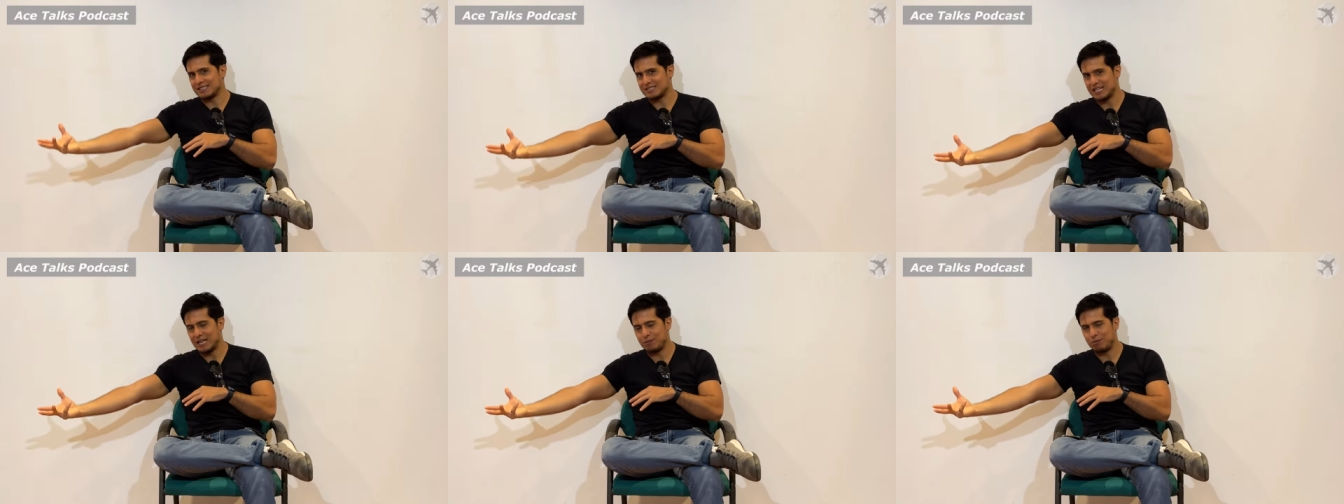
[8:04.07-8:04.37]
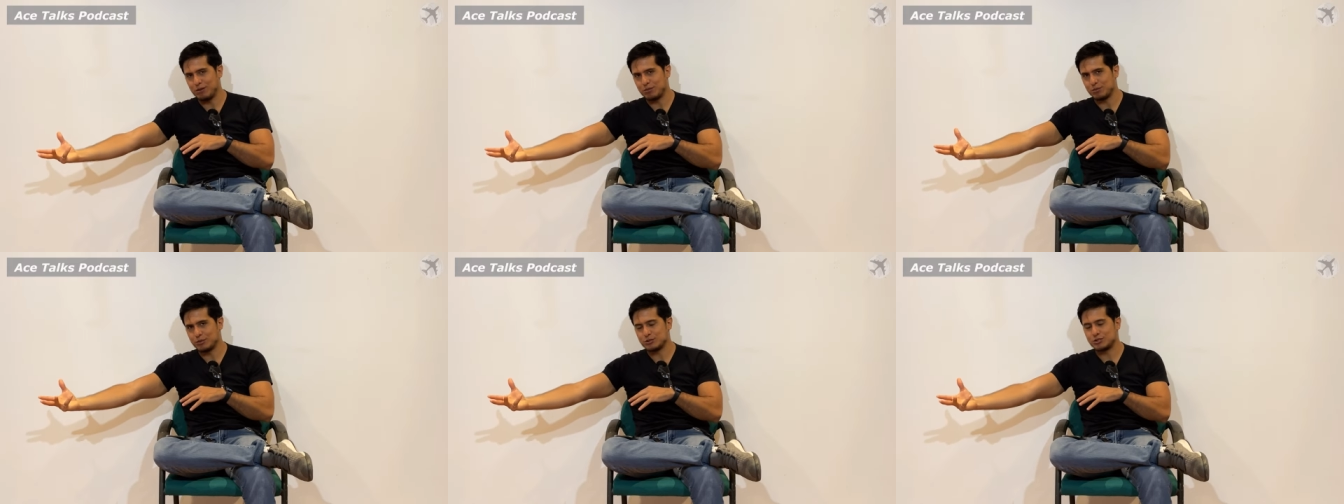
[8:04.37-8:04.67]
take
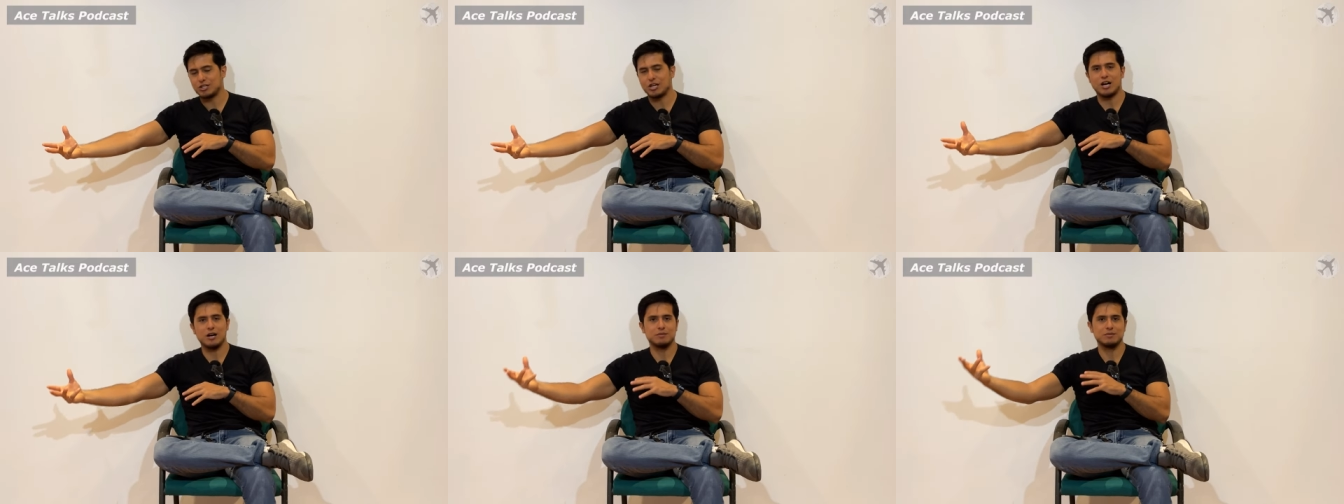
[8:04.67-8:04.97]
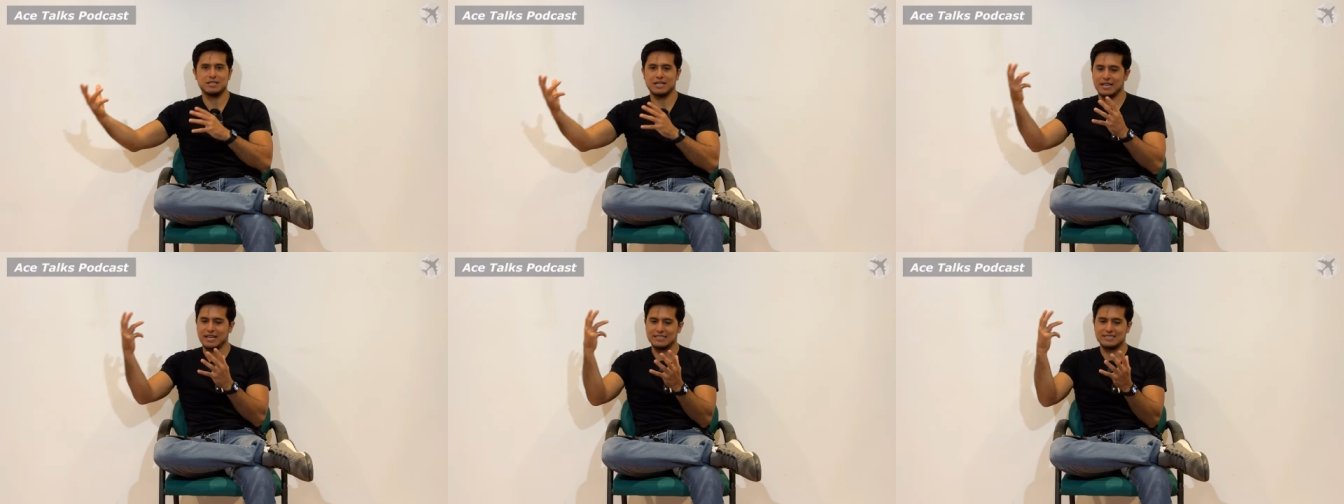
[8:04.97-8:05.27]
people's jobs.
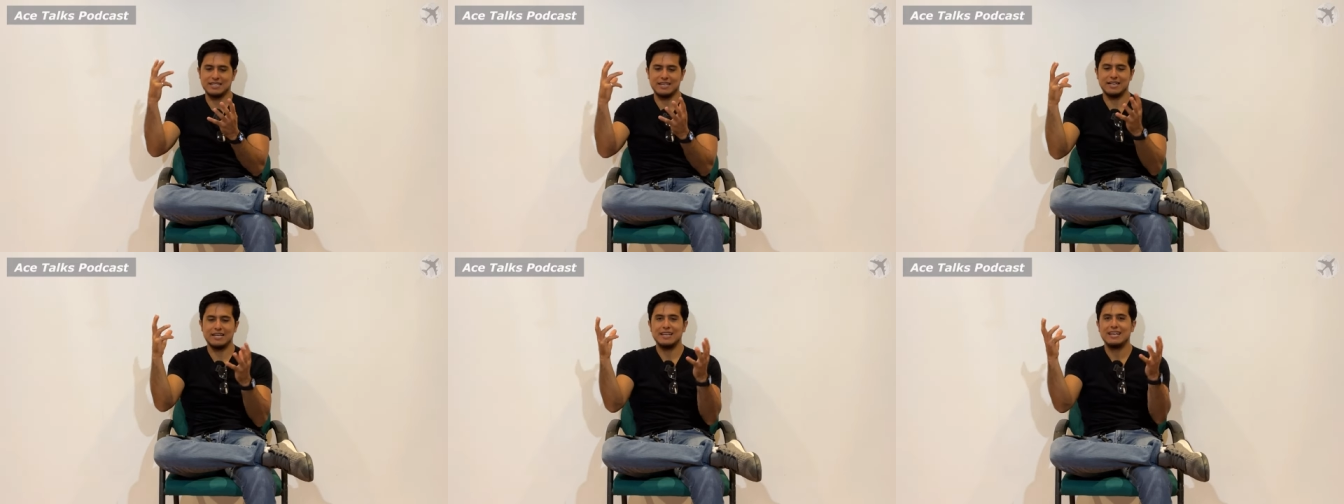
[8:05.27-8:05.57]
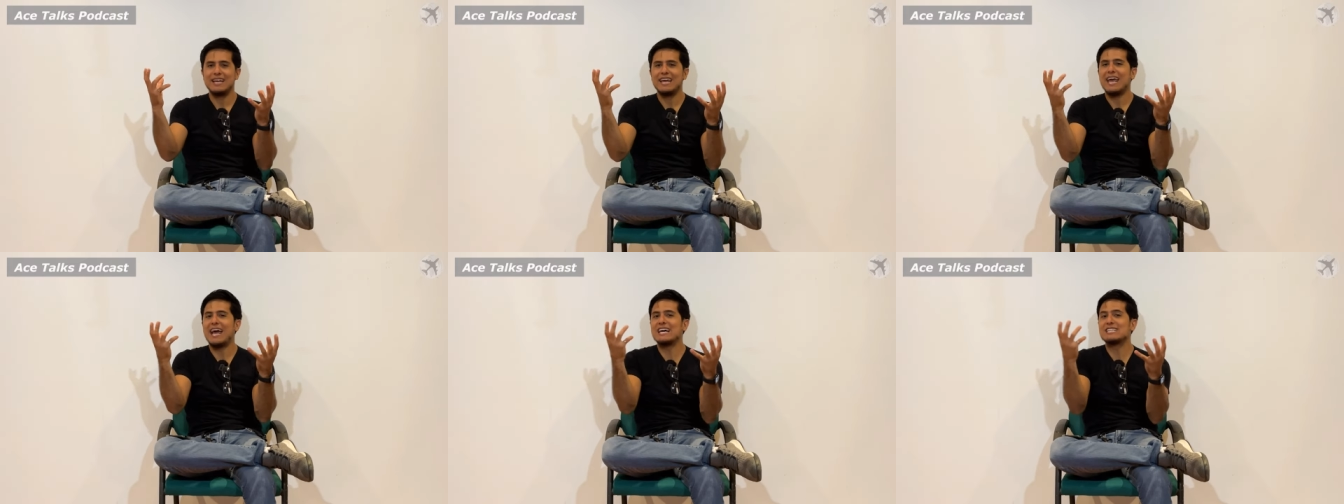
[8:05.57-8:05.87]
Like I said,
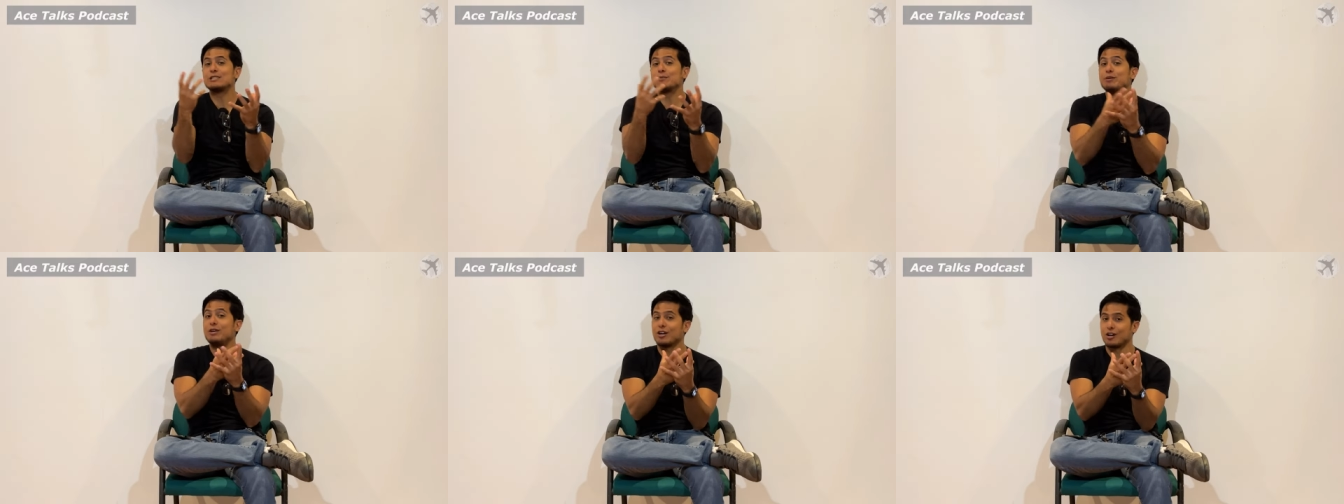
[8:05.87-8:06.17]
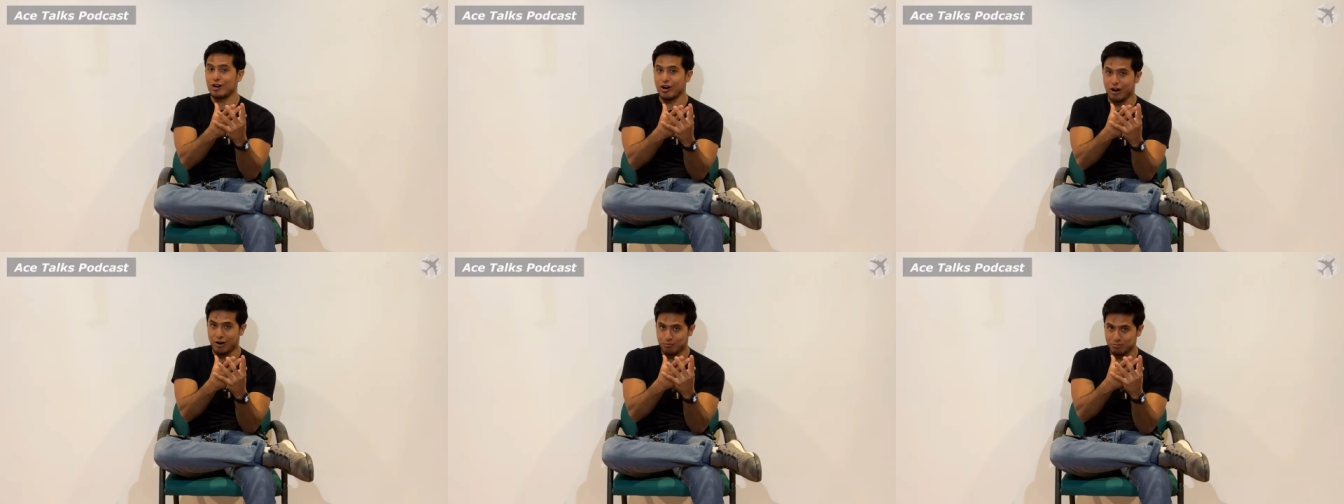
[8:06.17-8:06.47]
it has to be a
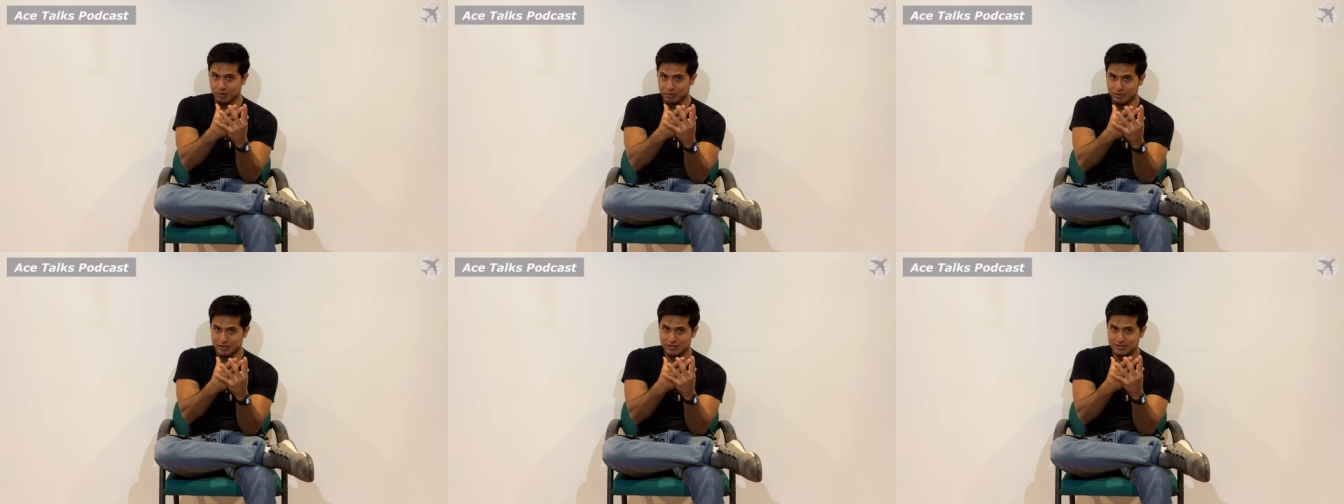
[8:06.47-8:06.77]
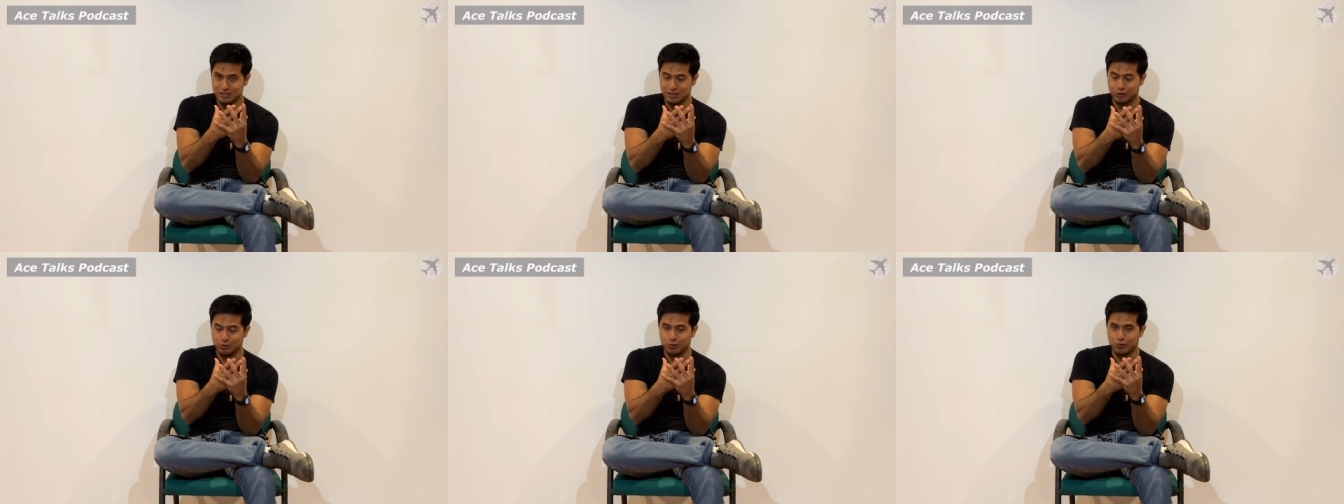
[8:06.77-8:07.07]
complement
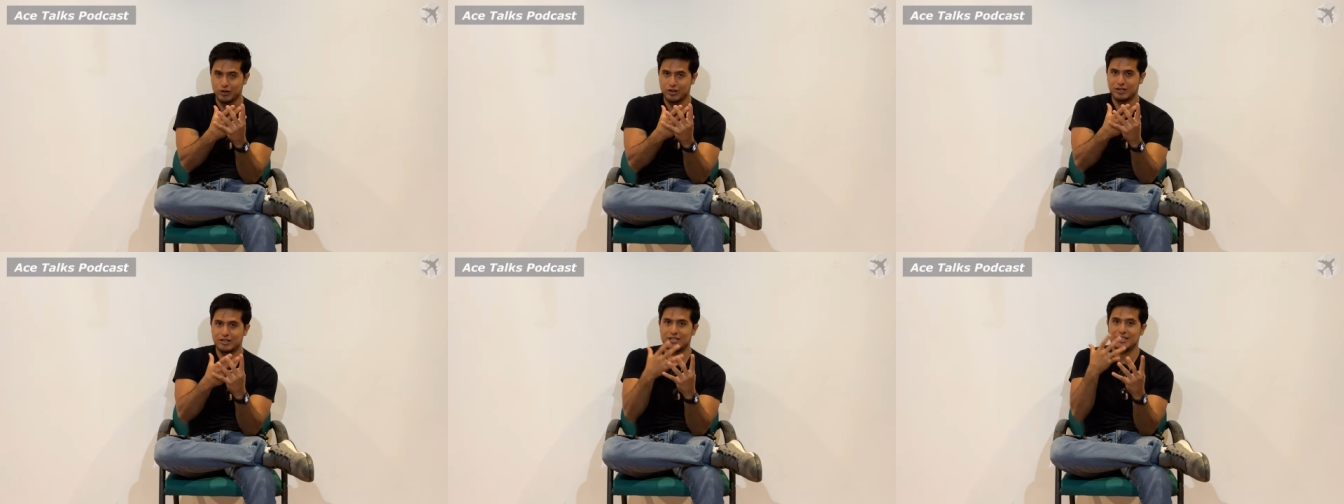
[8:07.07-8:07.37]
to the work,